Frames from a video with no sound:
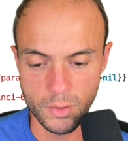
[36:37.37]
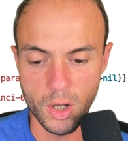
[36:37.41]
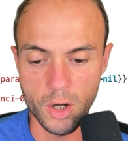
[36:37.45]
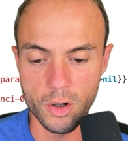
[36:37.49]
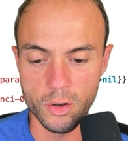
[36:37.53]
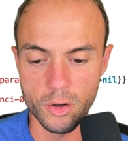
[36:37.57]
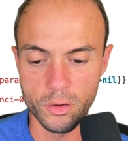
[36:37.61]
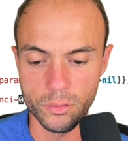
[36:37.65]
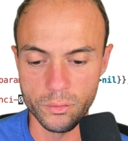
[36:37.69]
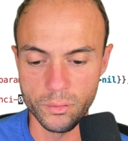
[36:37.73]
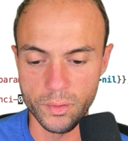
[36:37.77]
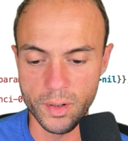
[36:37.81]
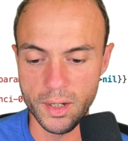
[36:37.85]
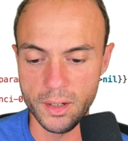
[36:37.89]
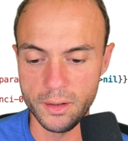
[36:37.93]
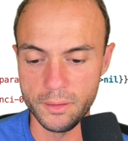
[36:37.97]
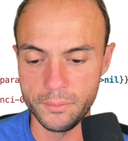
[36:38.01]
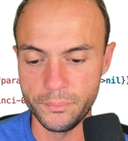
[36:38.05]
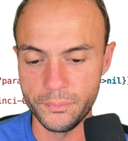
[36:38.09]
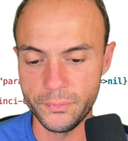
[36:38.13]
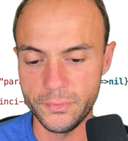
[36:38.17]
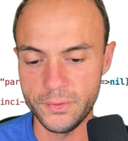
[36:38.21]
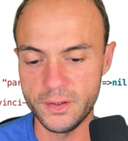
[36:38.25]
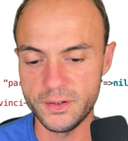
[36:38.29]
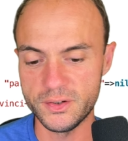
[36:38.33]
Oh,
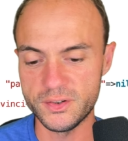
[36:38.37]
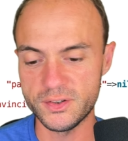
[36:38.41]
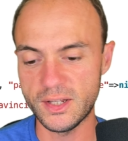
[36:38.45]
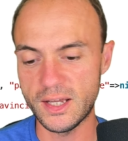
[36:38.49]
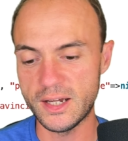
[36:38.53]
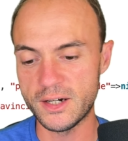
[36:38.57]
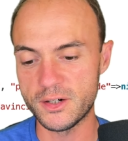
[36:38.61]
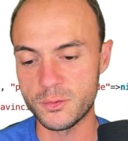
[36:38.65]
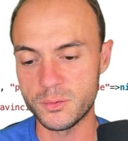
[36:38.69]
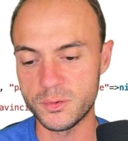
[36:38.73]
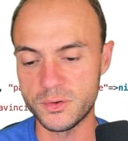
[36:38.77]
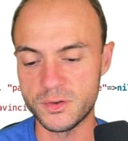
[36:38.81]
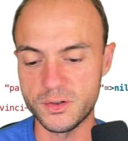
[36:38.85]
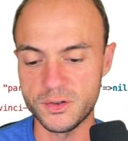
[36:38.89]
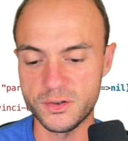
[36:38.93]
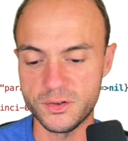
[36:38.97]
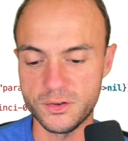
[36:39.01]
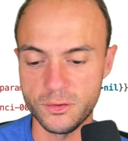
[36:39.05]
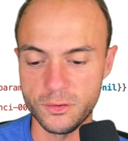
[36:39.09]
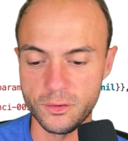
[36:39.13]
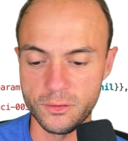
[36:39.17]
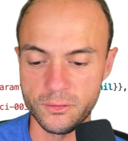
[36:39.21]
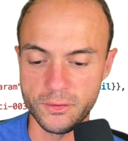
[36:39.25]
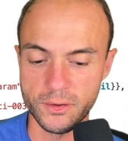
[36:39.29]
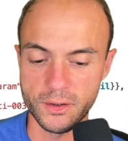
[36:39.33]
right. The slash was just
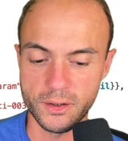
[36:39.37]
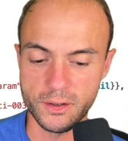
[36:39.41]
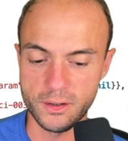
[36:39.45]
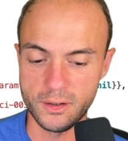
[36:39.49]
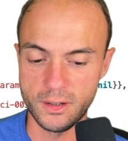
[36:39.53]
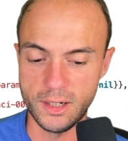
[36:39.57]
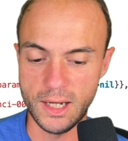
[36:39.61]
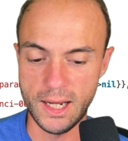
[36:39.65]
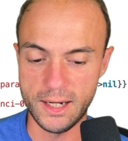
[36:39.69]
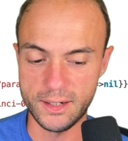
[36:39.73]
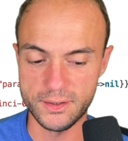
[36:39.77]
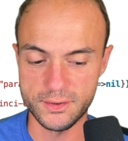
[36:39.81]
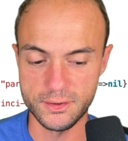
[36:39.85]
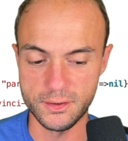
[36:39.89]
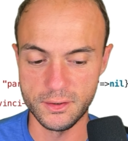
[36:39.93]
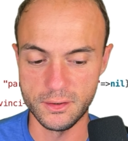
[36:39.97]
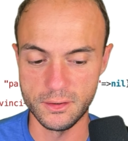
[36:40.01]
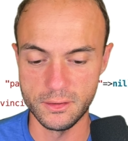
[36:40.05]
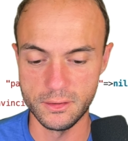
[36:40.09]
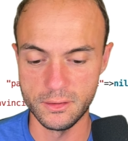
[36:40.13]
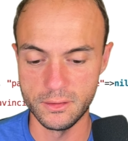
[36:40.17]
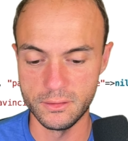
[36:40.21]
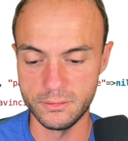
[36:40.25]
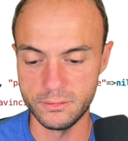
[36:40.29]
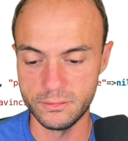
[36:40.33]
sort of like an
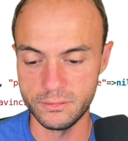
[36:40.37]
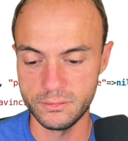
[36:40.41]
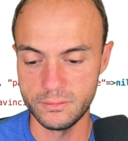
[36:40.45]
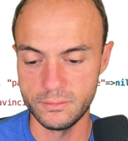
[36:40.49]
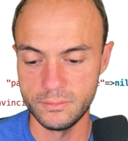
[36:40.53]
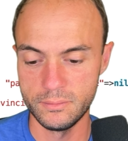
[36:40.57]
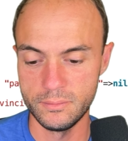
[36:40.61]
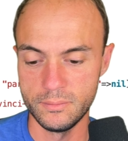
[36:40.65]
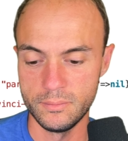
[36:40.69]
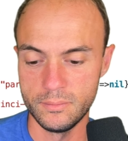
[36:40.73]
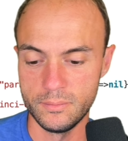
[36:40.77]
accident of...